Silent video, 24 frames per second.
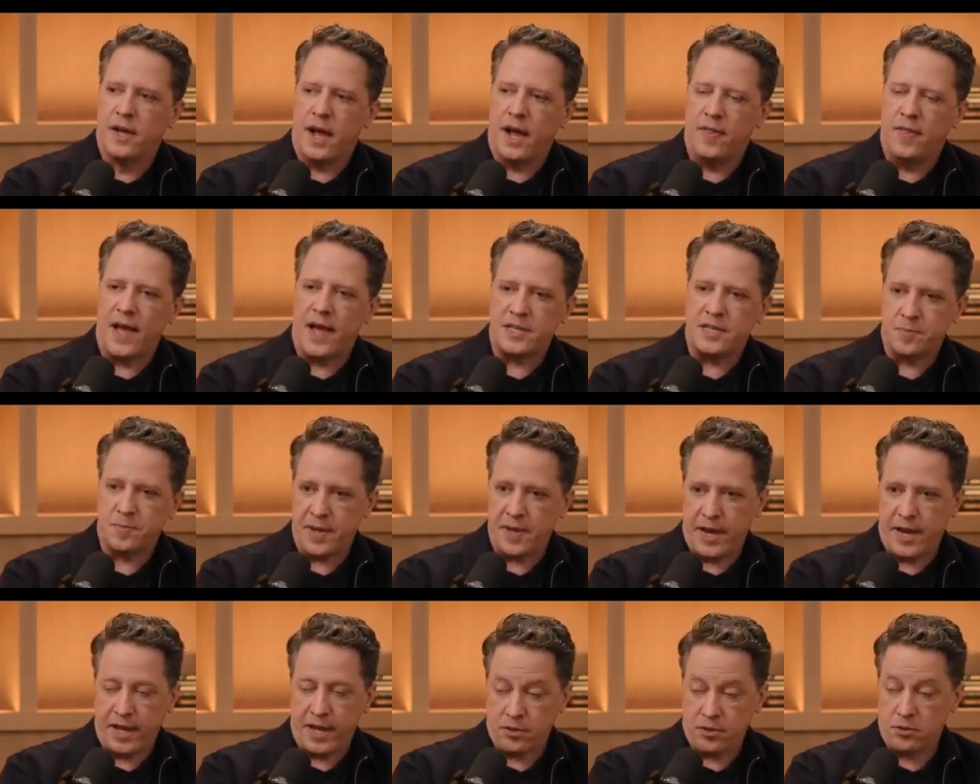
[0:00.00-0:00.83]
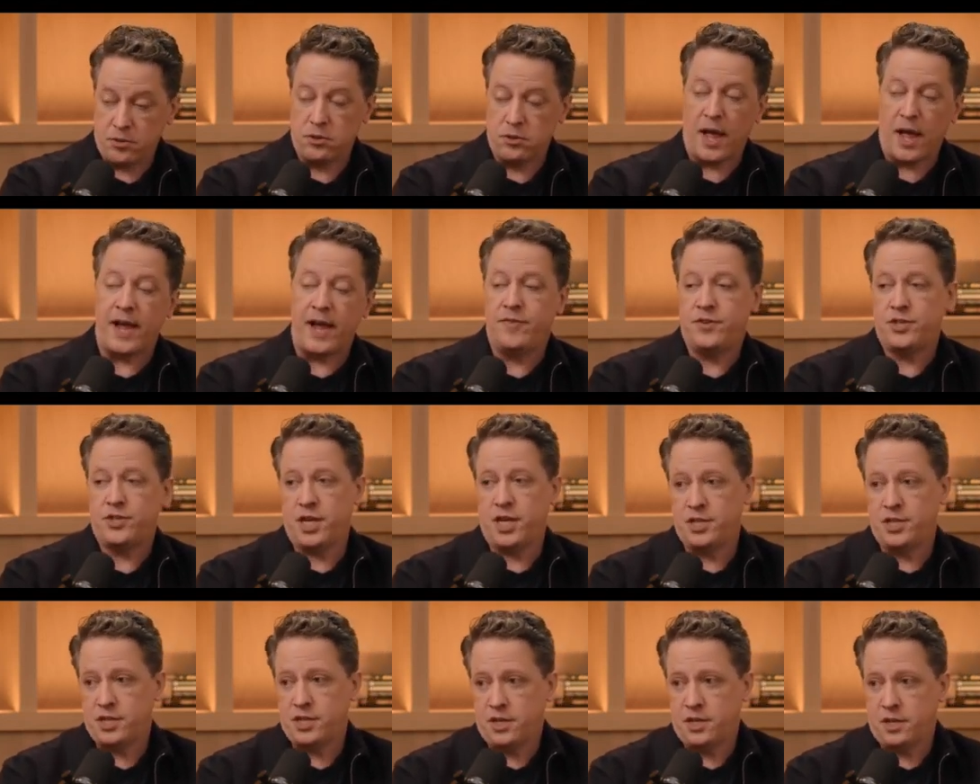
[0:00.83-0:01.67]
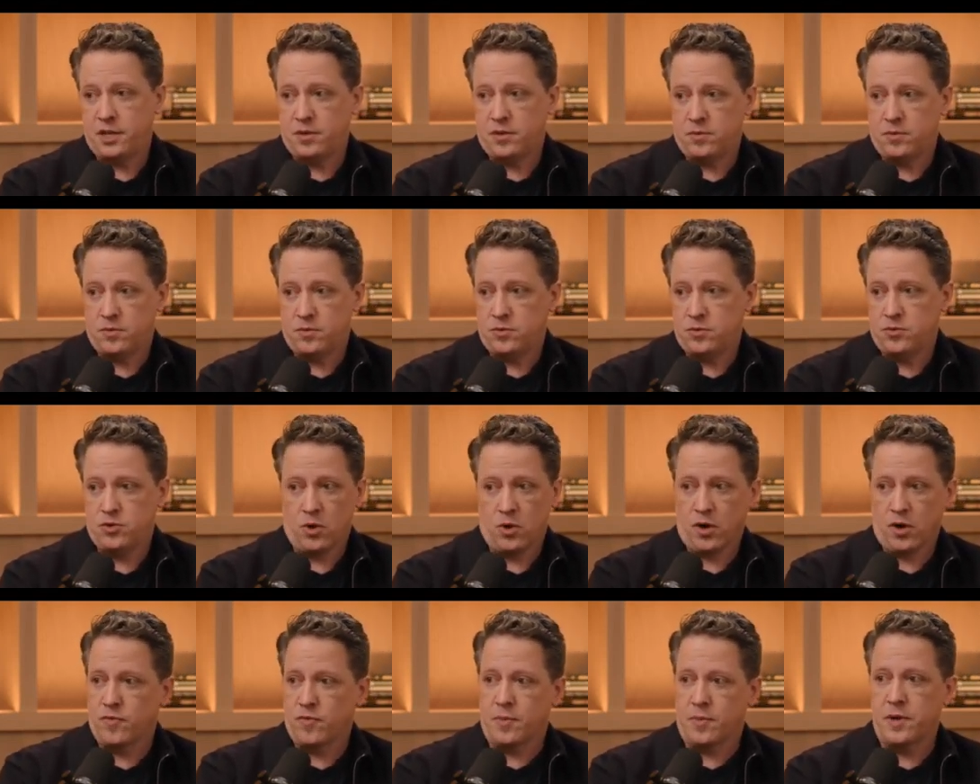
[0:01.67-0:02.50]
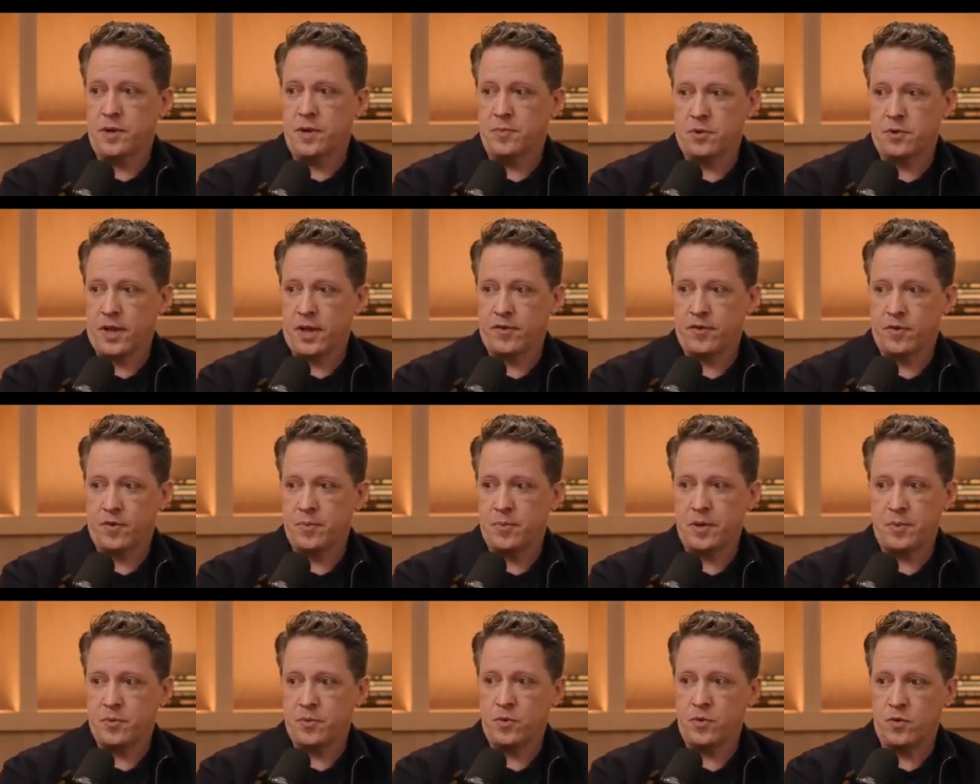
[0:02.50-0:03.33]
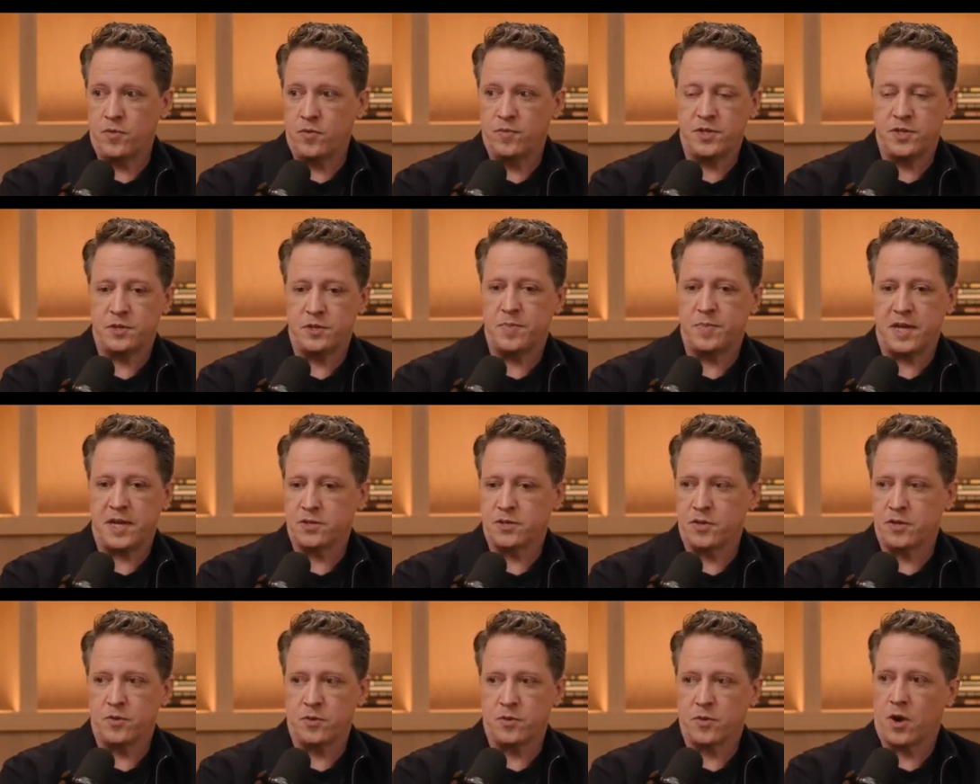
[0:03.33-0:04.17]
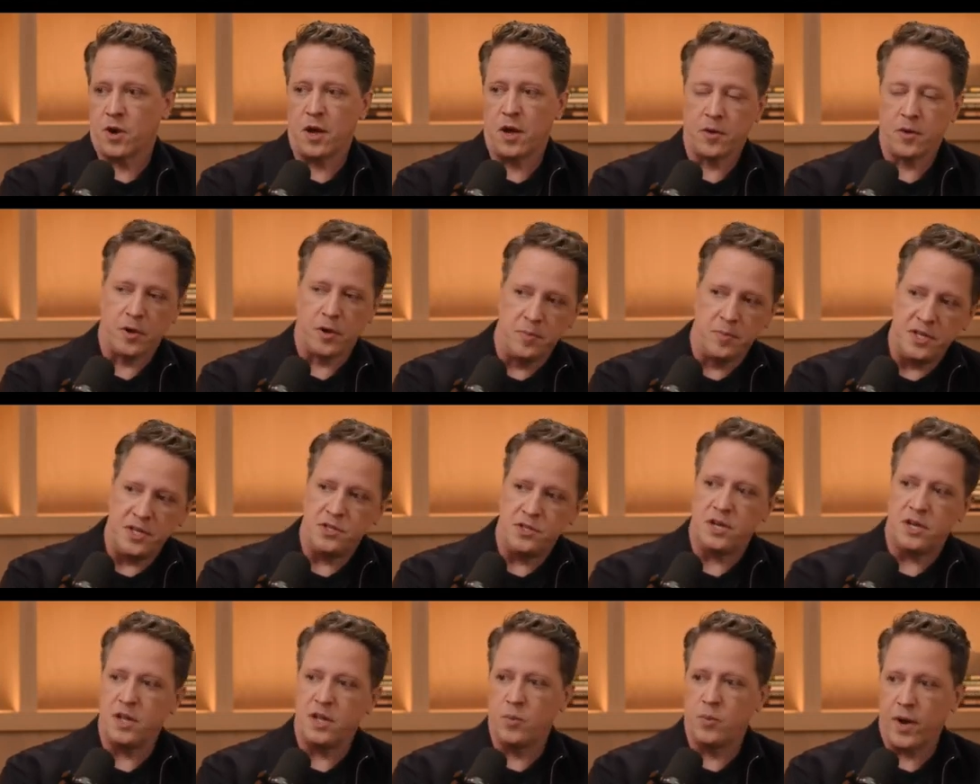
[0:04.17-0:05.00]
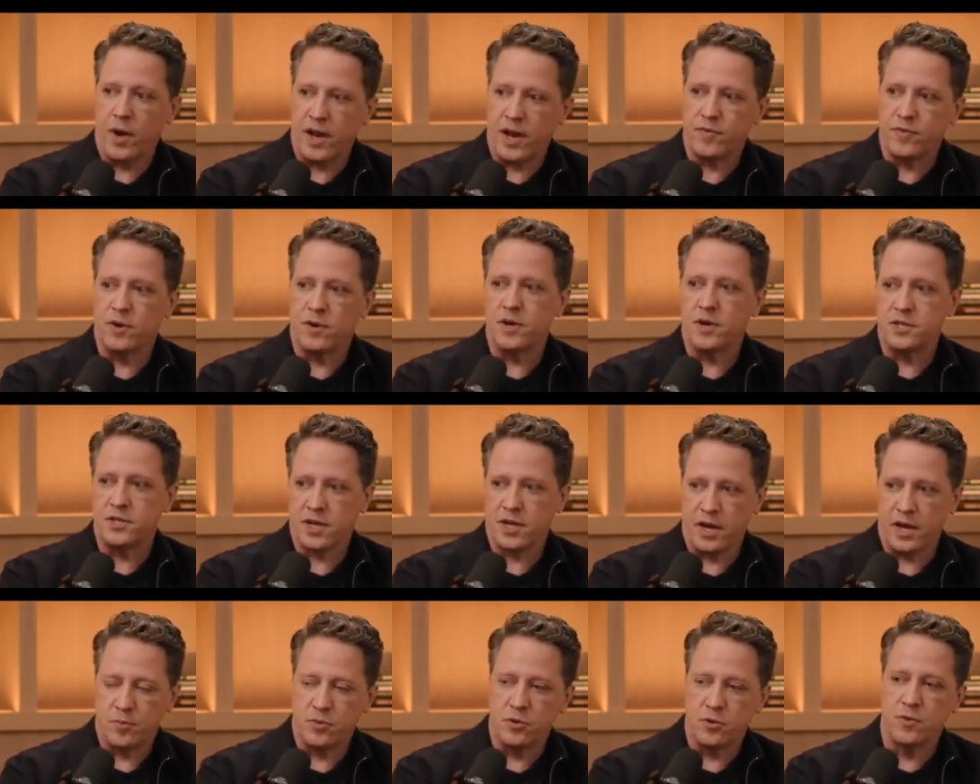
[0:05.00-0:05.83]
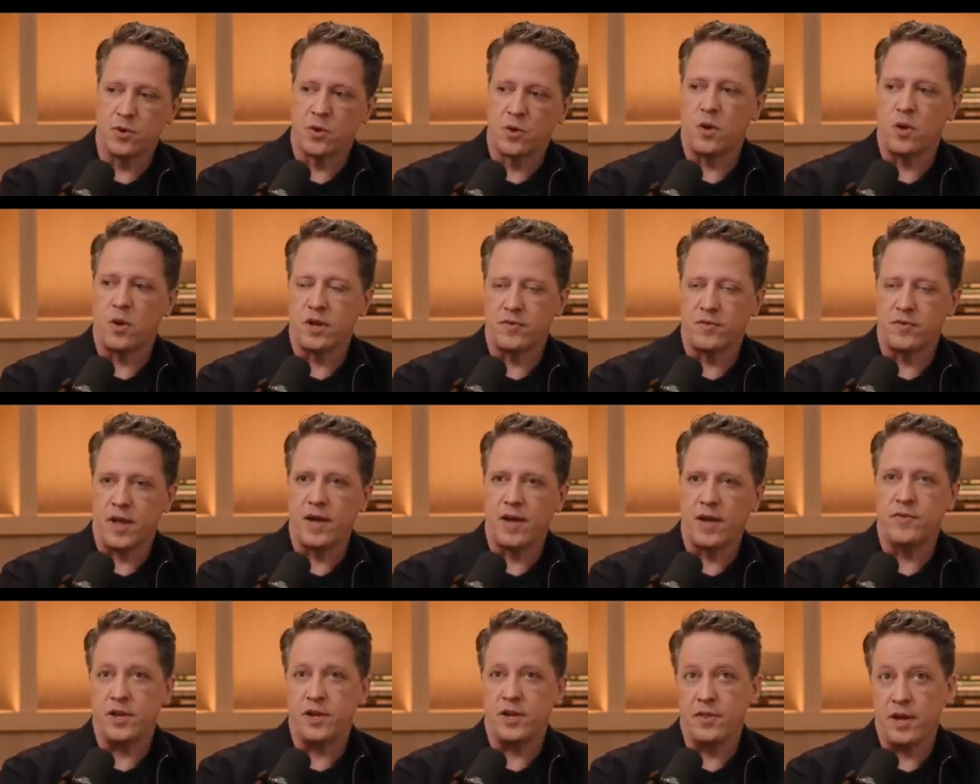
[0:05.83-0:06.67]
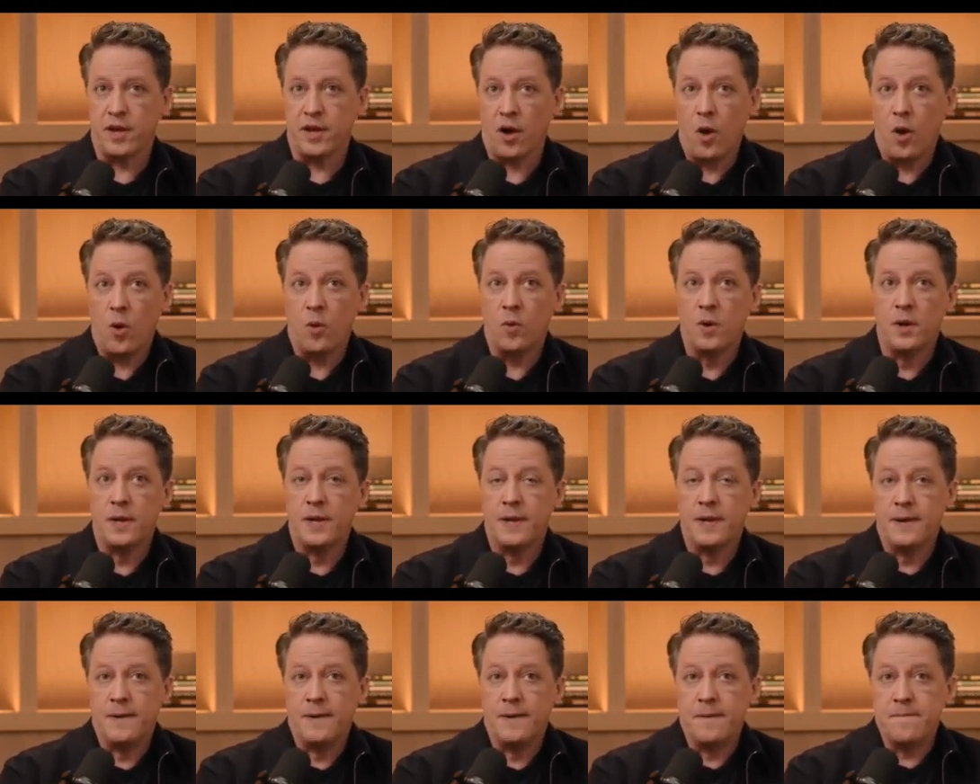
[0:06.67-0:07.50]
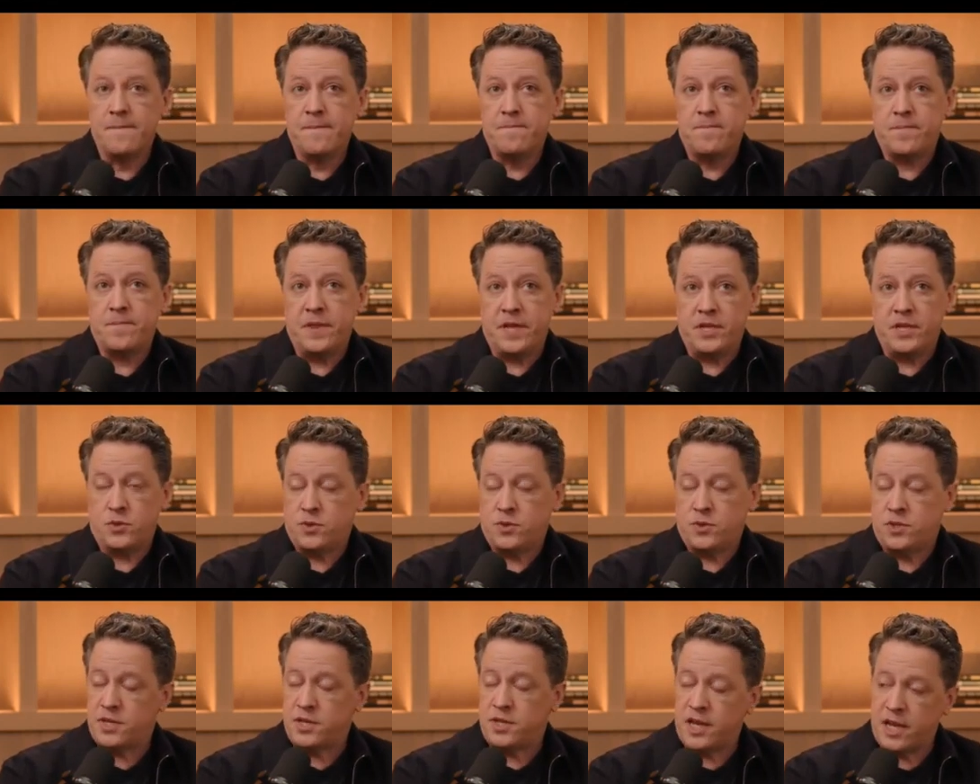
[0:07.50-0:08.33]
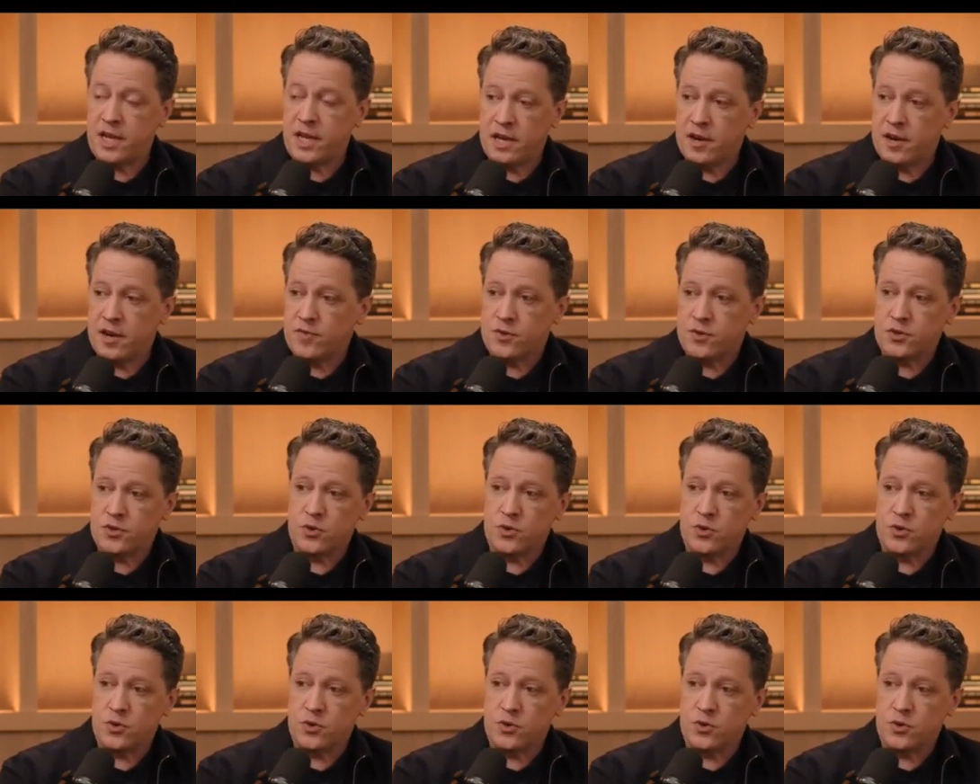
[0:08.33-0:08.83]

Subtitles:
And that's been a life-changing drug for people, like for people who've just basically done chronic obesity, whatever. It's going to improve the quality of life. And you think, oh, this was sitting there